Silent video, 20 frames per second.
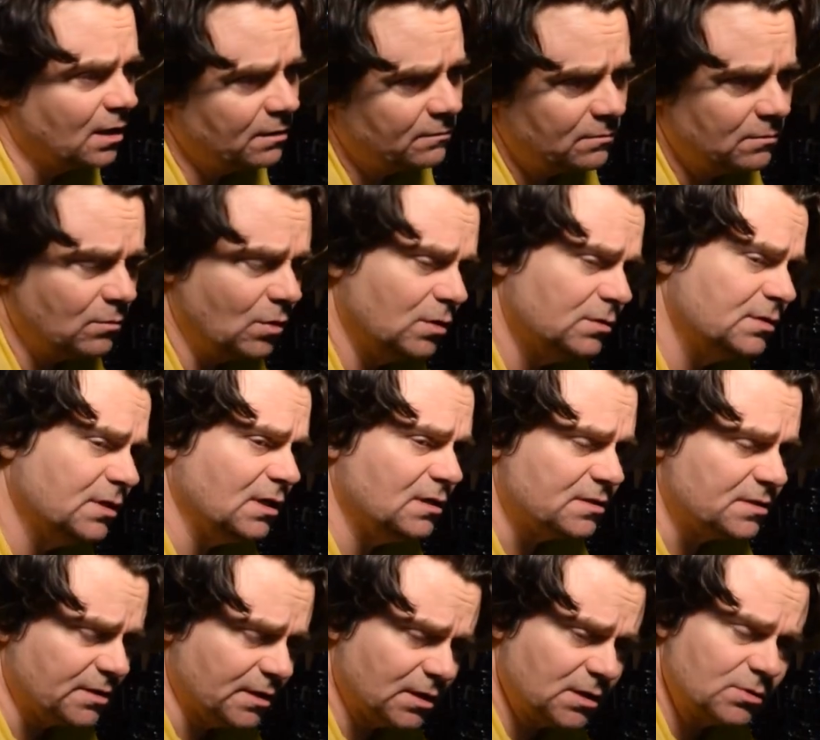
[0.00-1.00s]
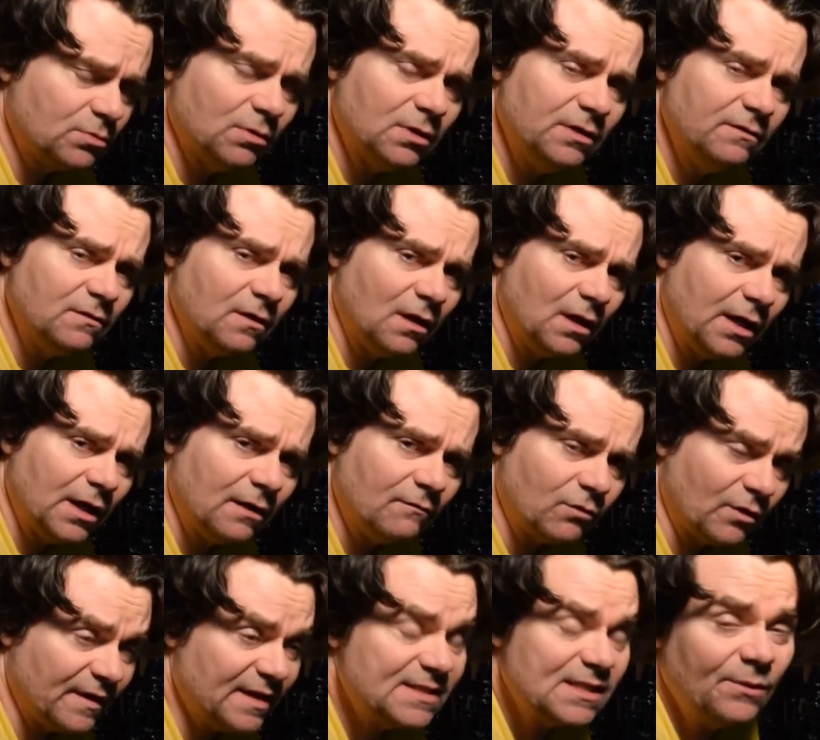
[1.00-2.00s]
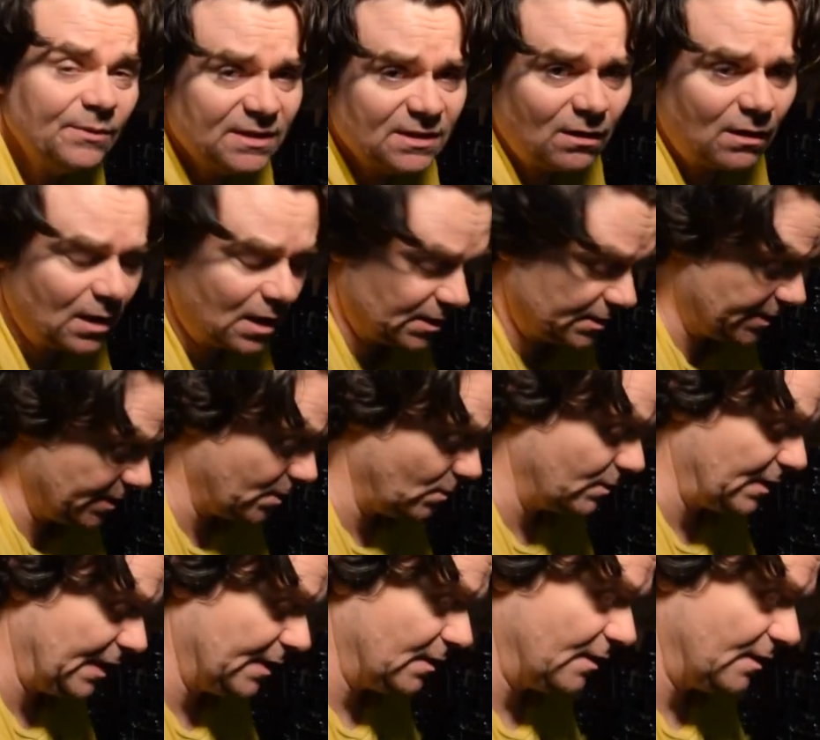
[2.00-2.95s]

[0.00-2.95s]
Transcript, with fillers: Motel 6, we'll leave the light on for you. That's how he talked, you know, God